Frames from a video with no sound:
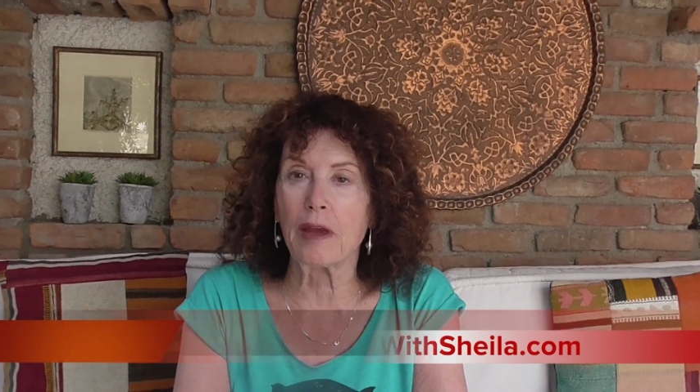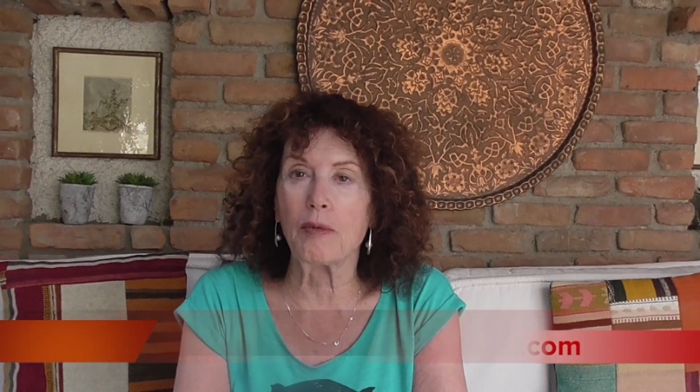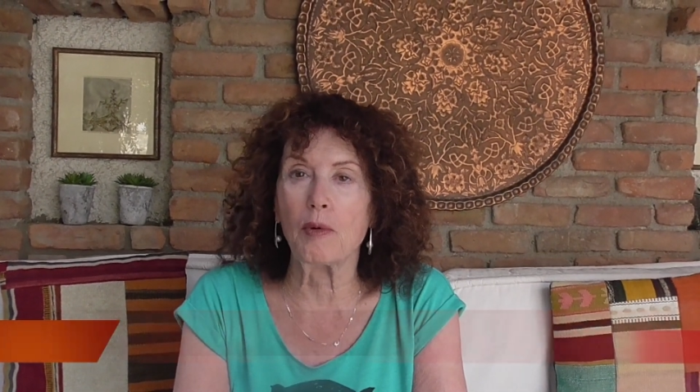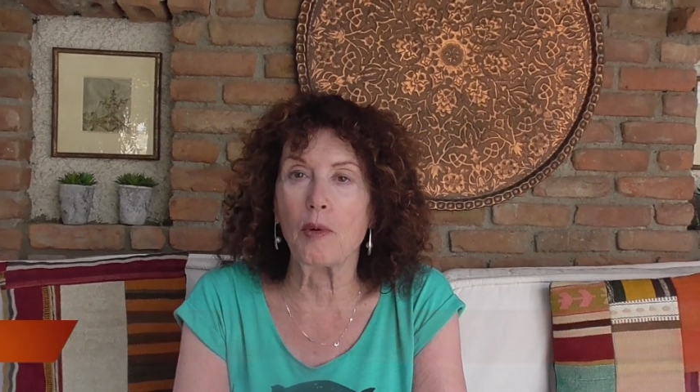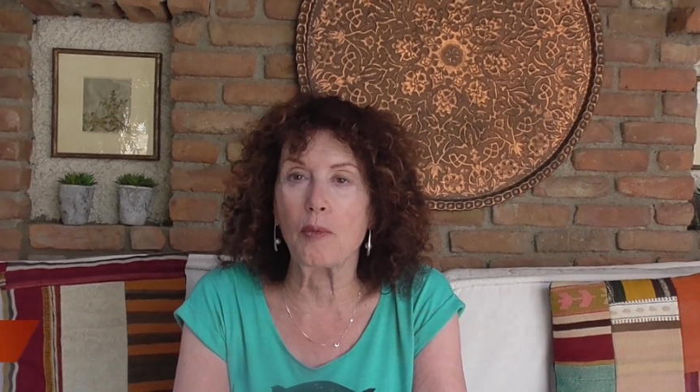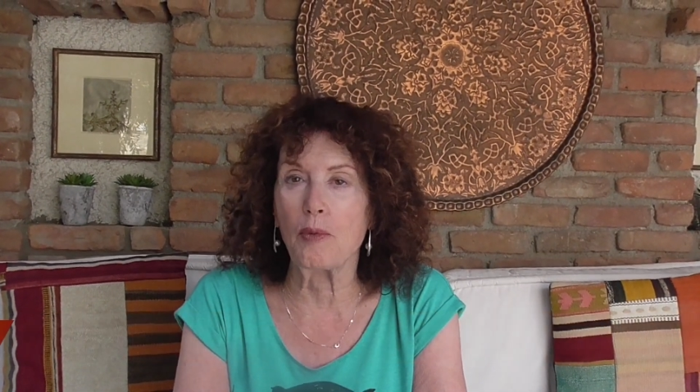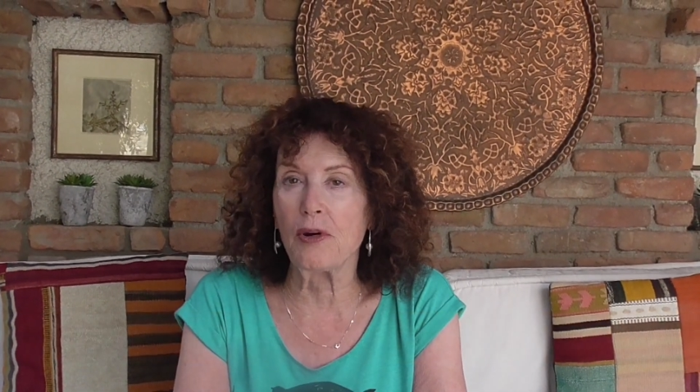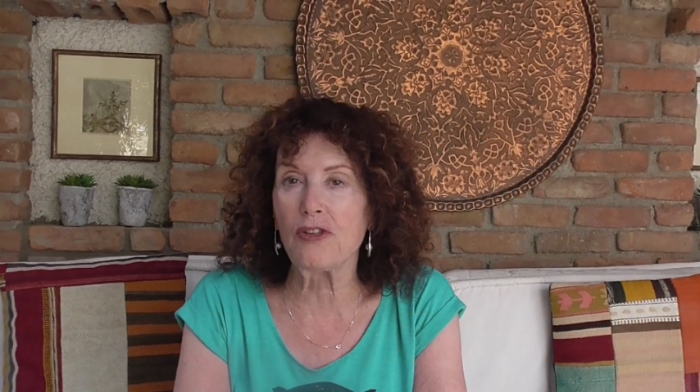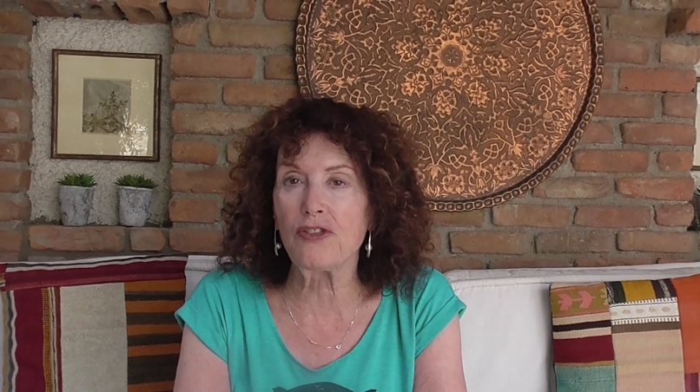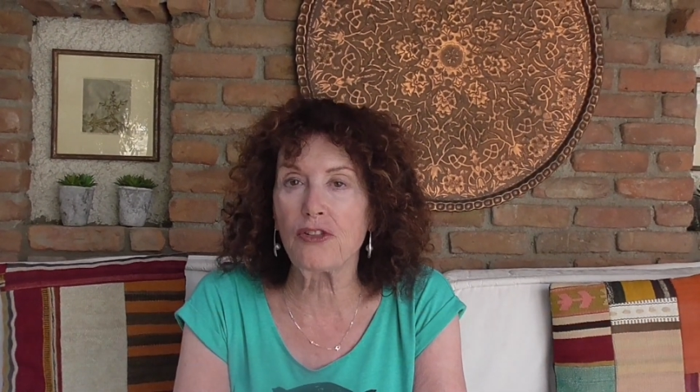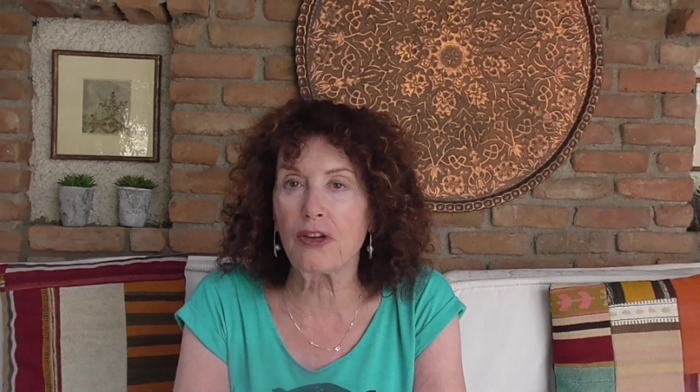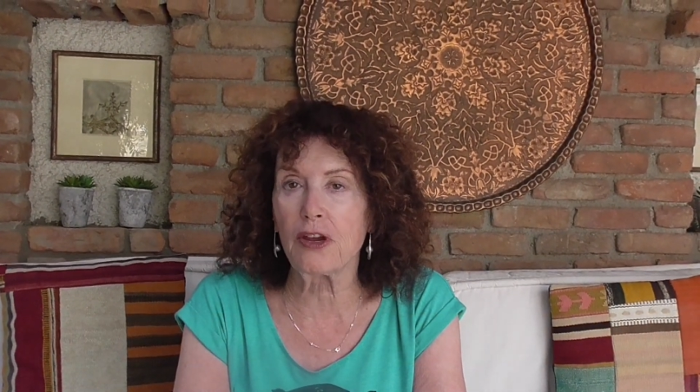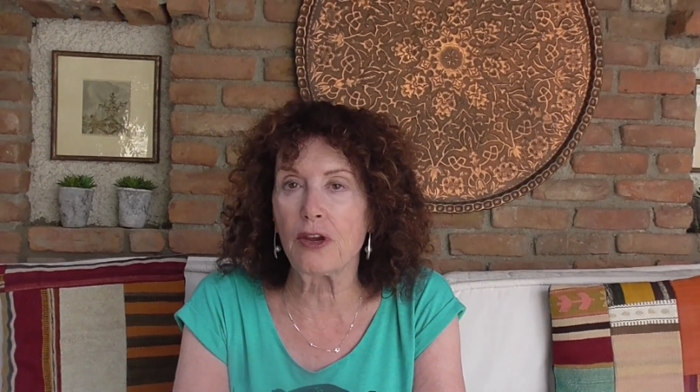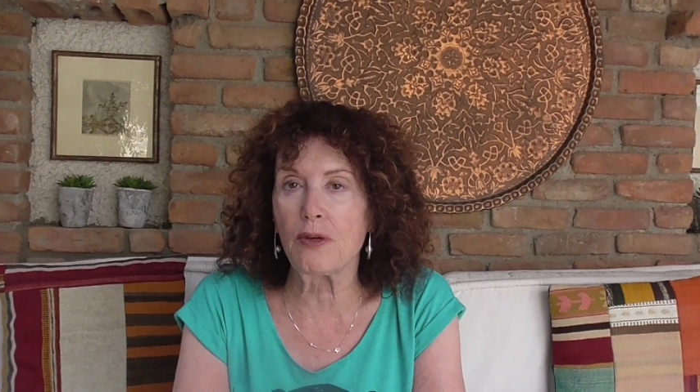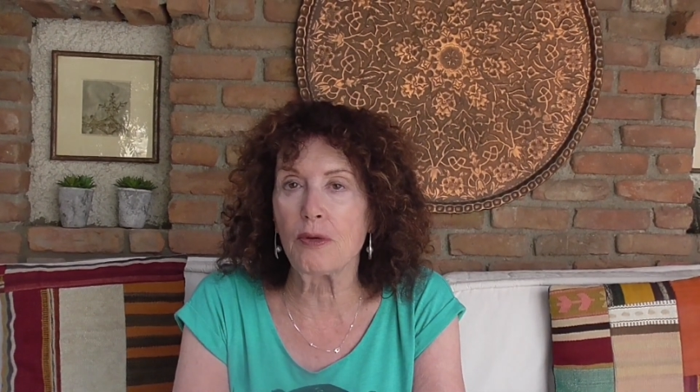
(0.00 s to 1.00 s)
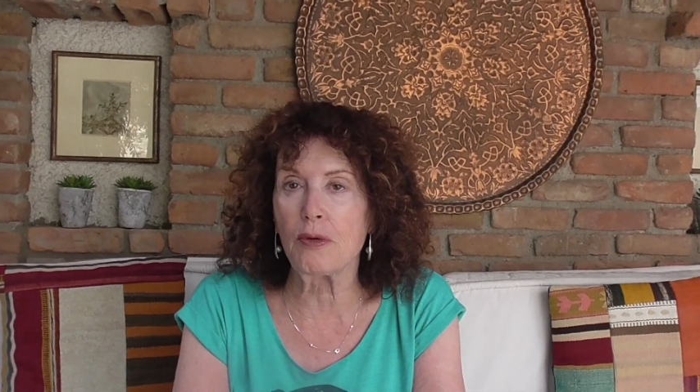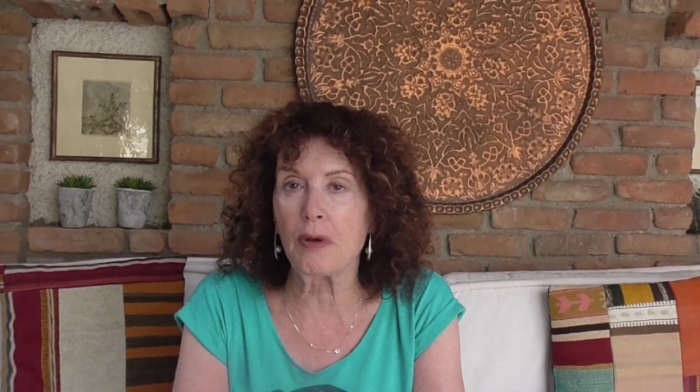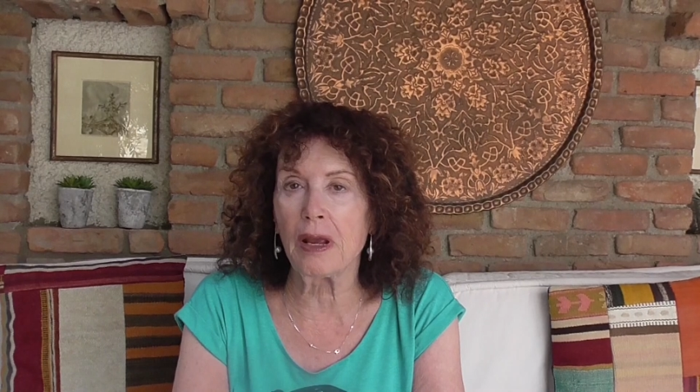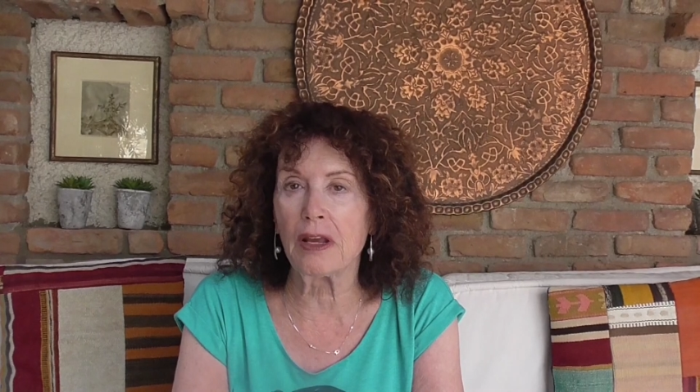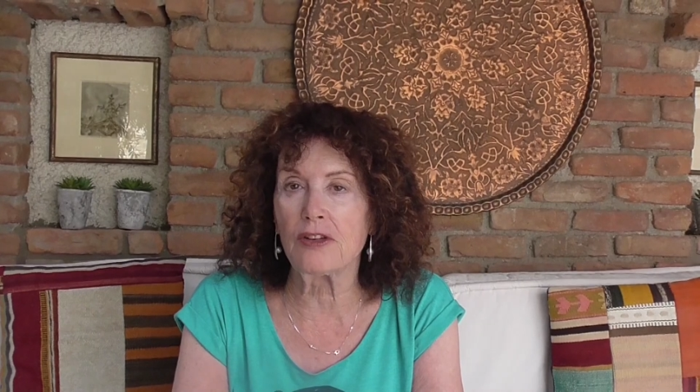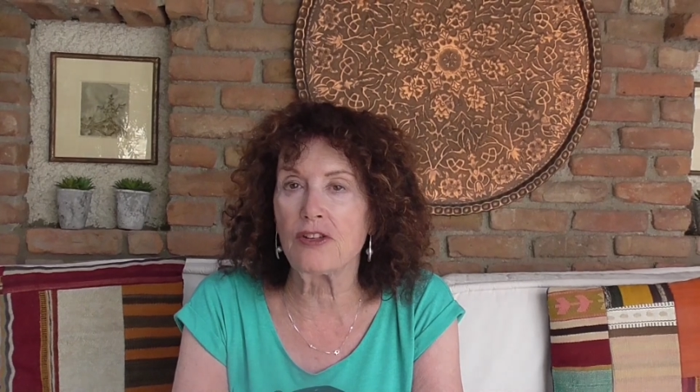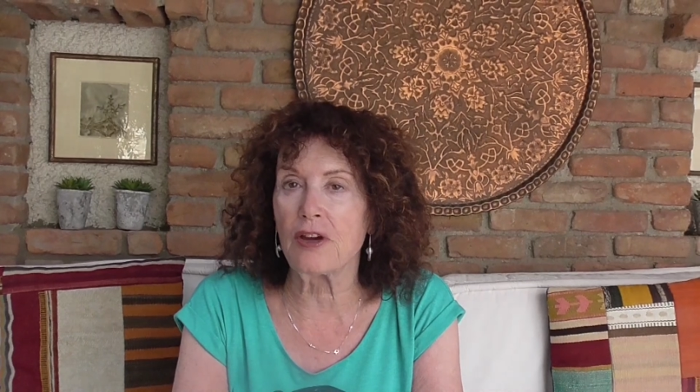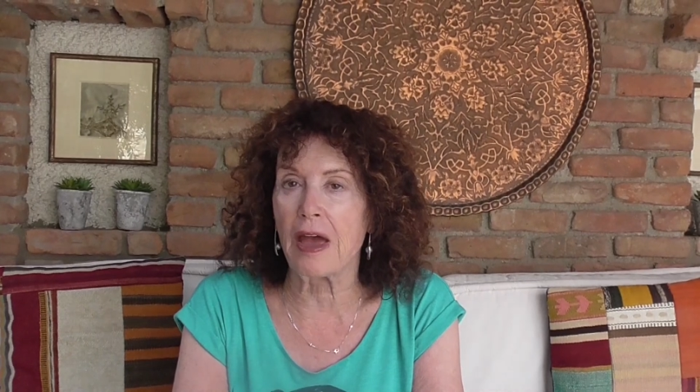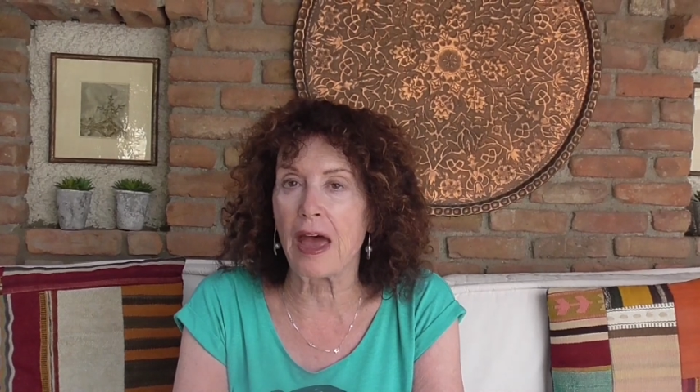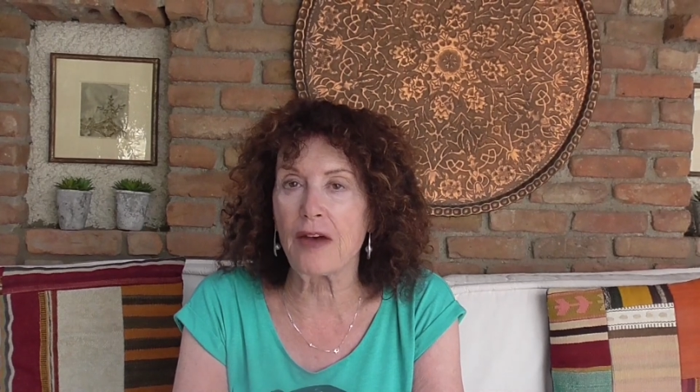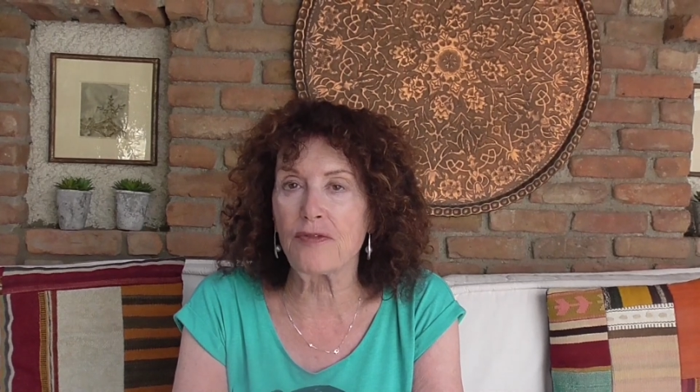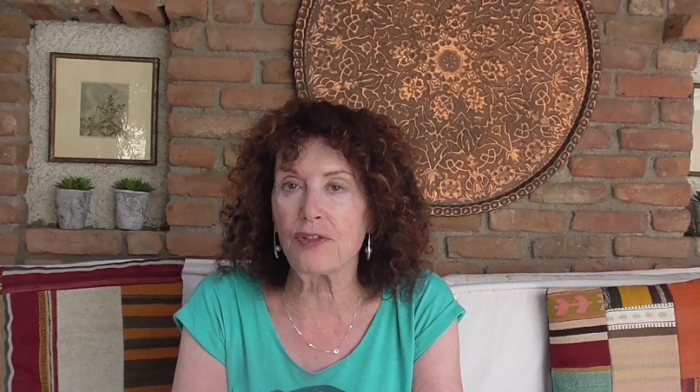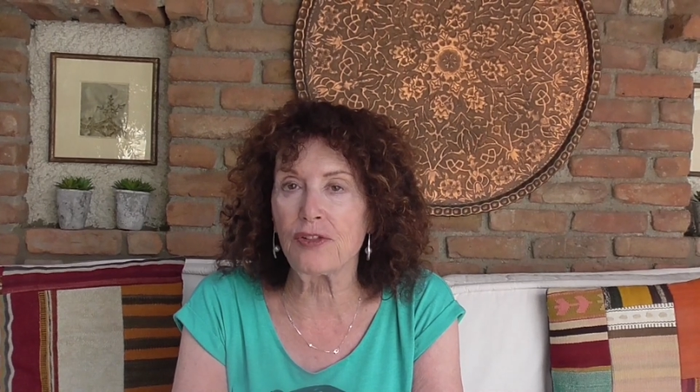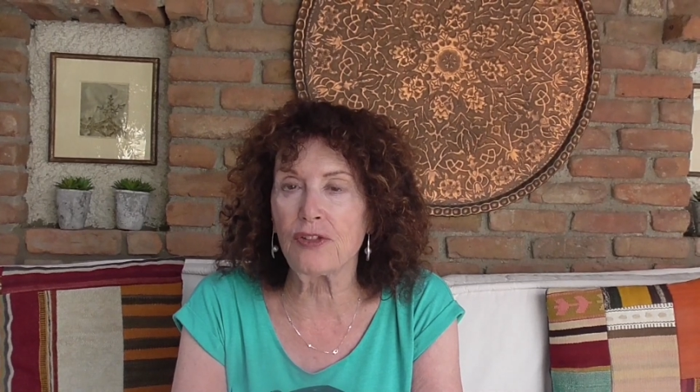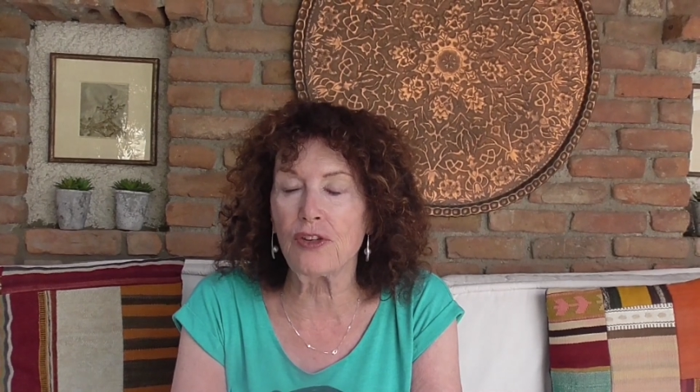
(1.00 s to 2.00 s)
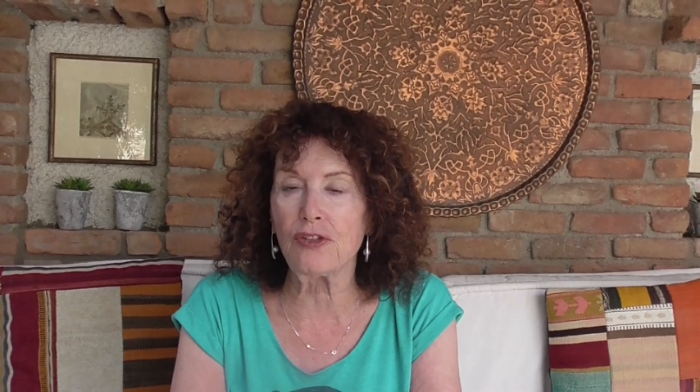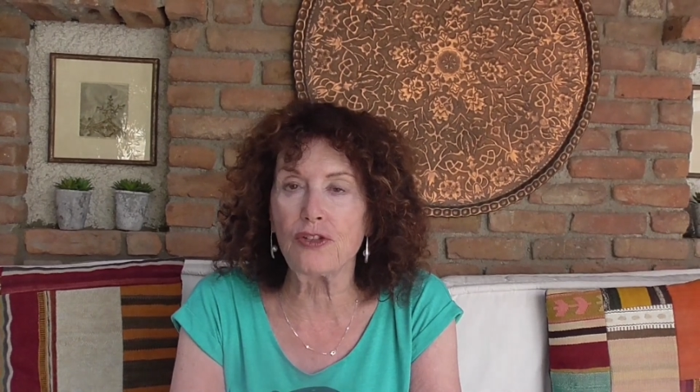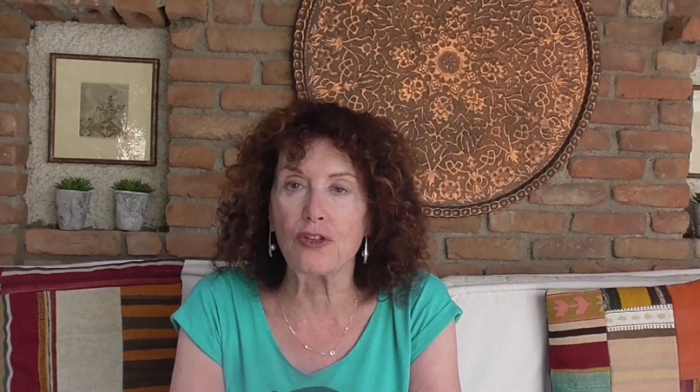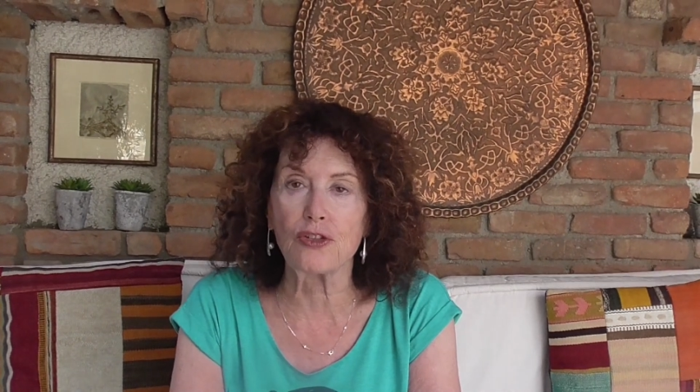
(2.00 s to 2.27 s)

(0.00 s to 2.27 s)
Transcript: They will whisk you into Ephesus.